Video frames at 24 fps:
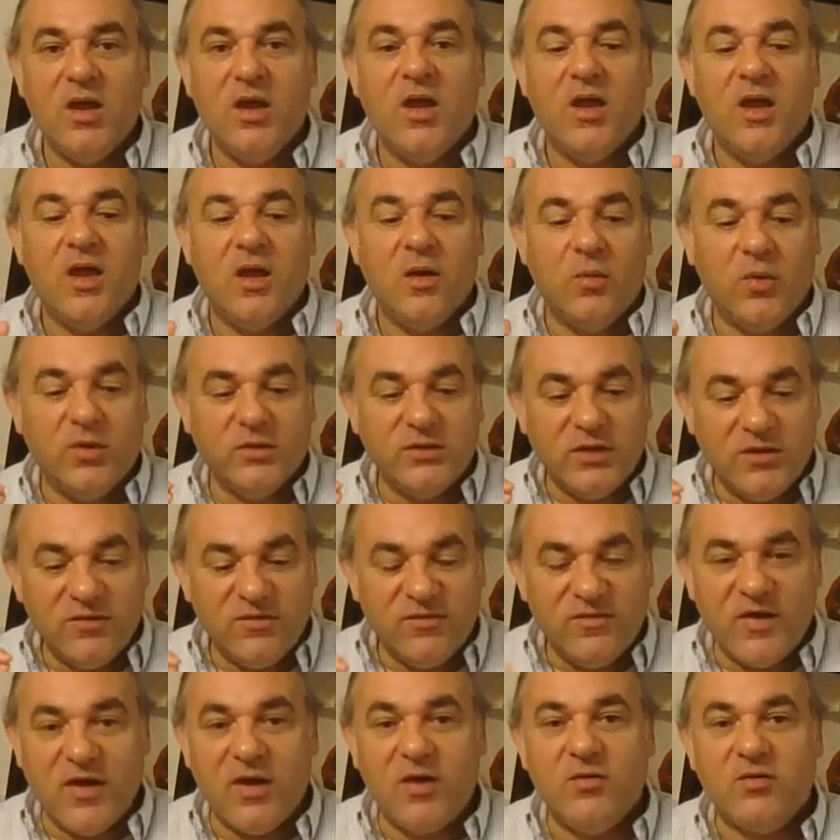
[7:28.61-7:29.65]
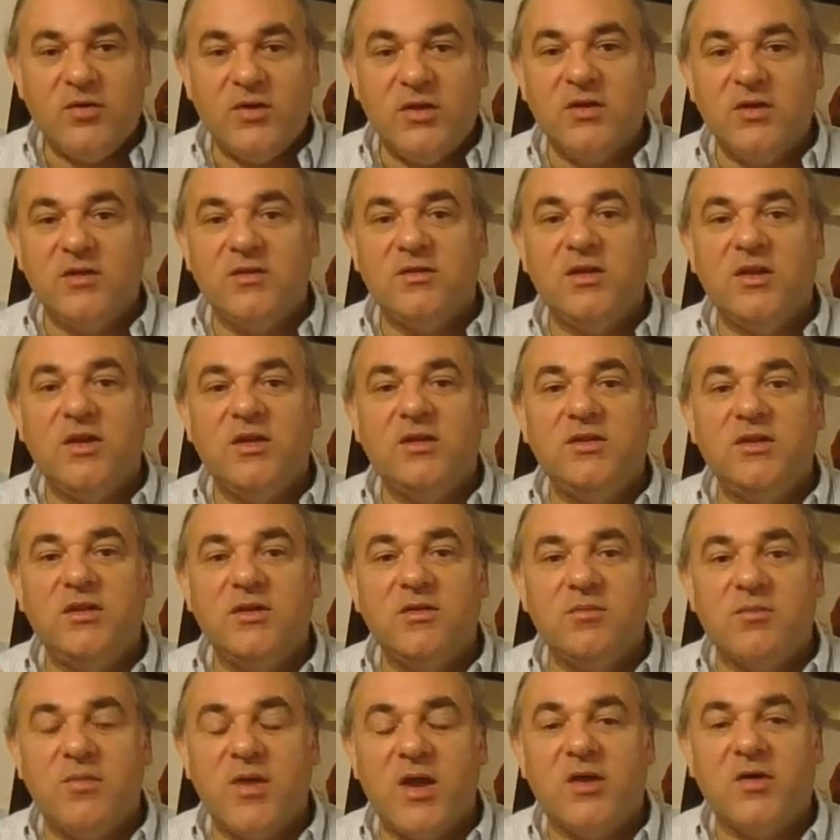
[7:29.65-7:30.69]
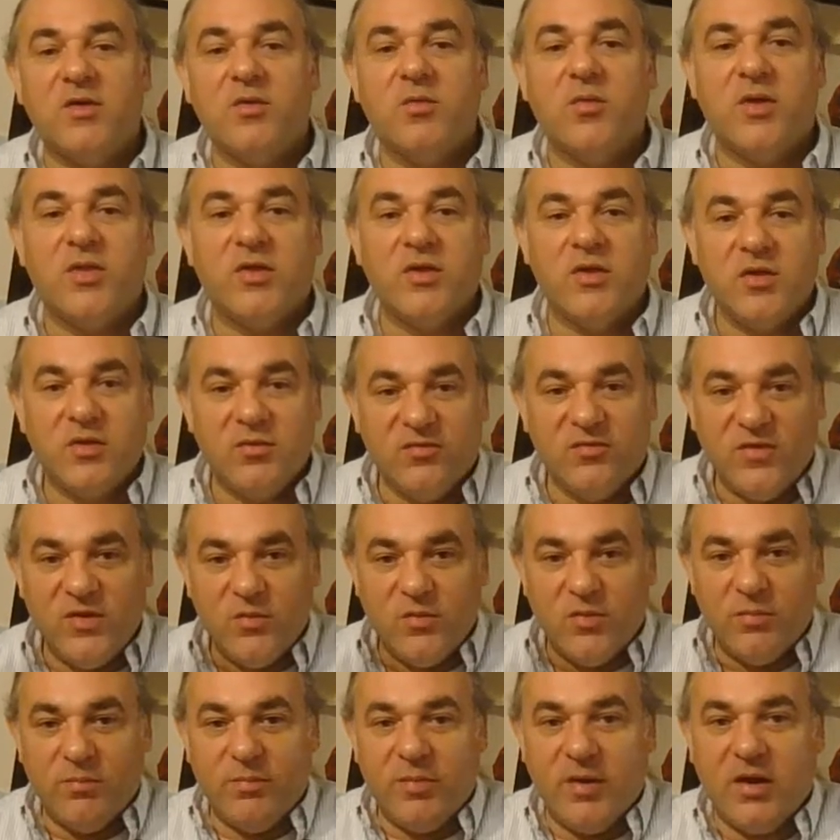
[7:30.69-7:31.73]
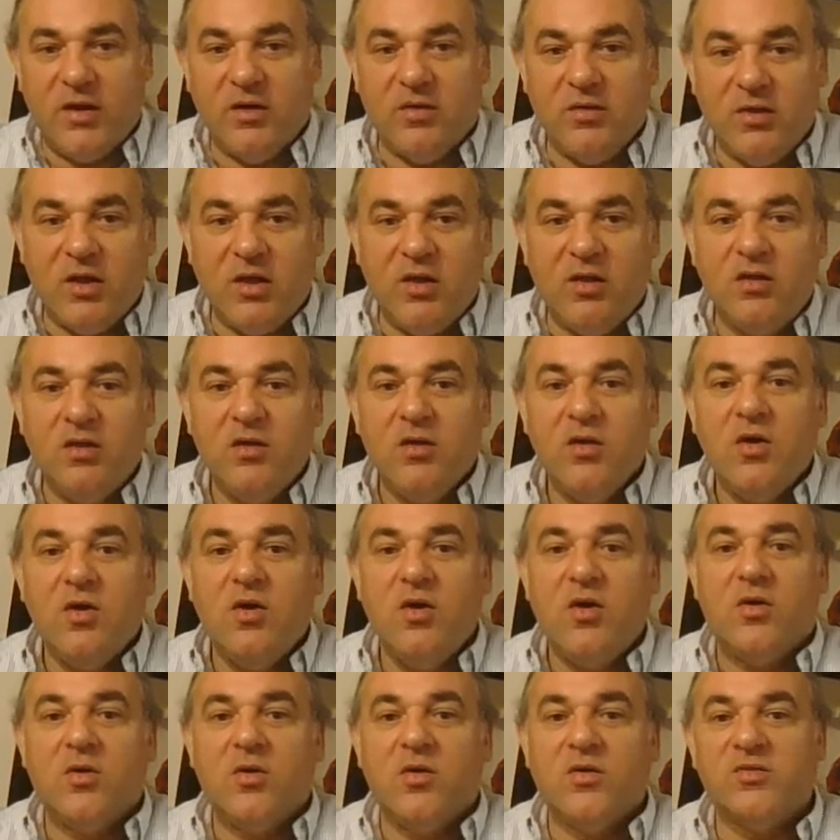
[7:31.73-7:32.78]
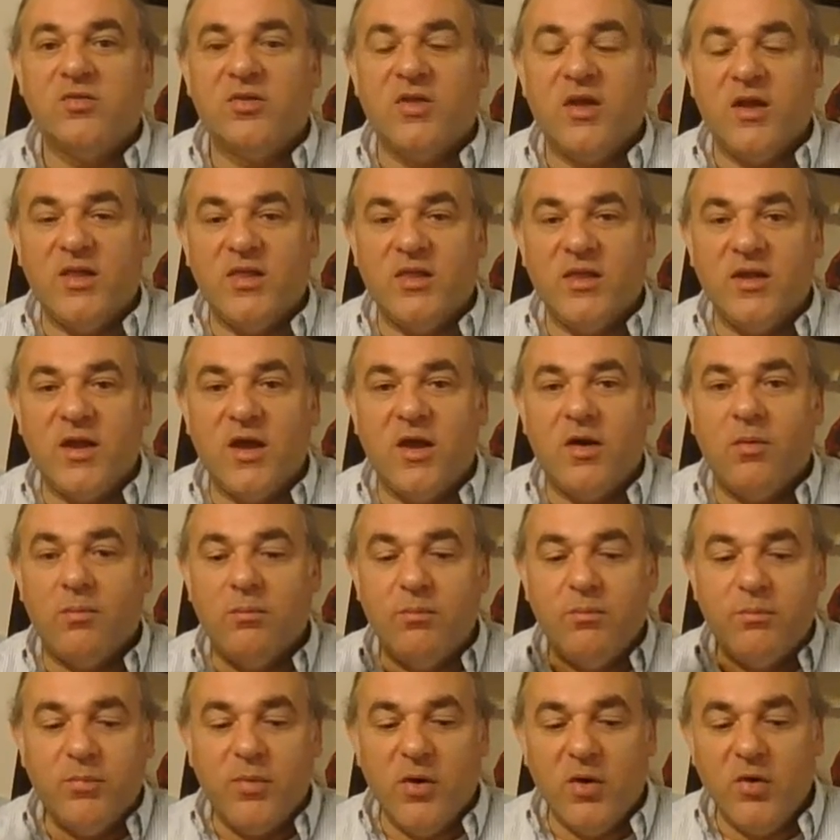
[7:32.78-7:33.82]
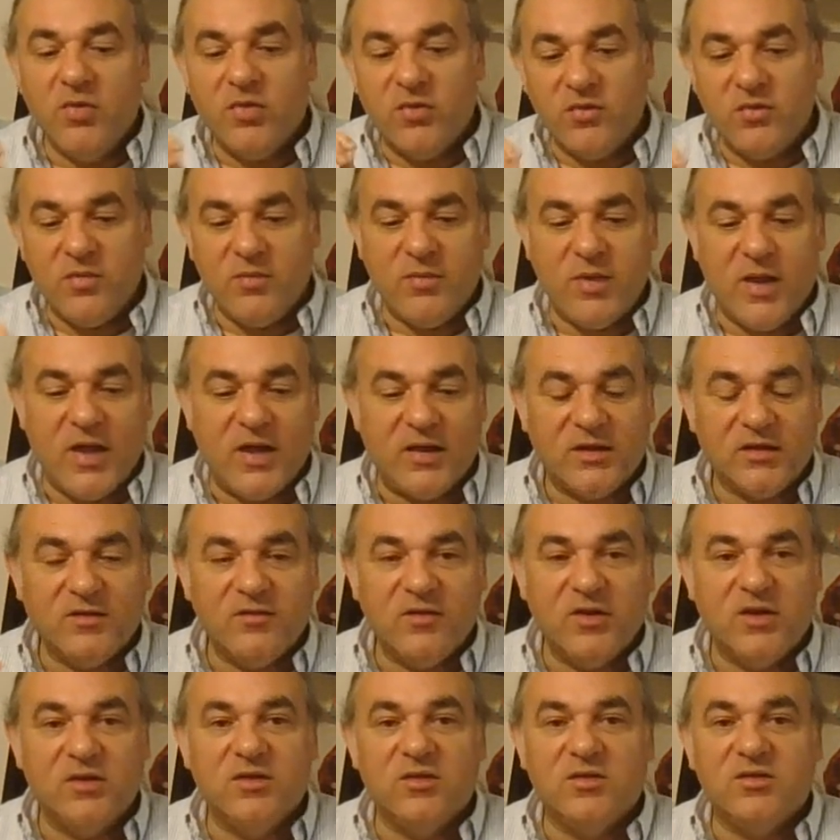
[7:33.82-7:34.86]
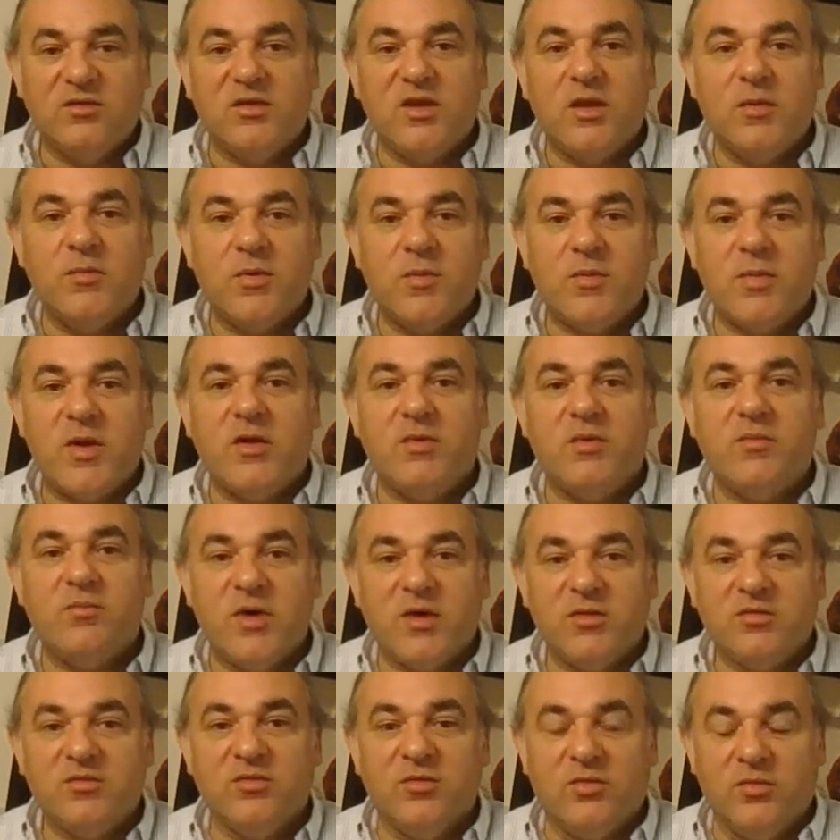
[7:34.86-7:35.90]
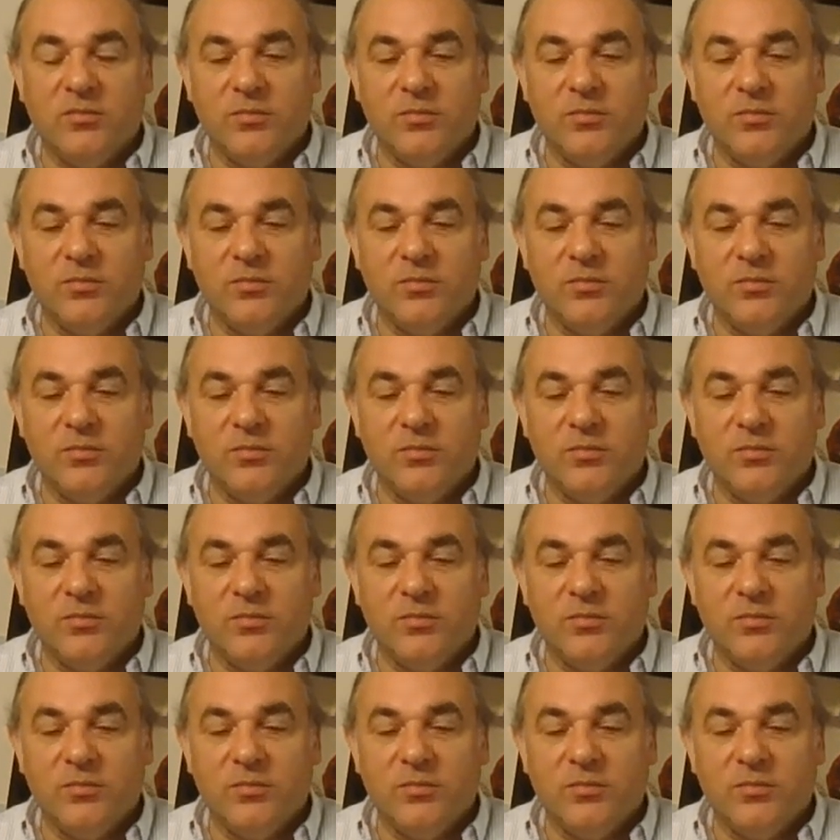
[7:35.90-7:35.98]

And what they found is it didn't matter whether your feet were parallel or slightly out. Both of them activated the same amount of muscle.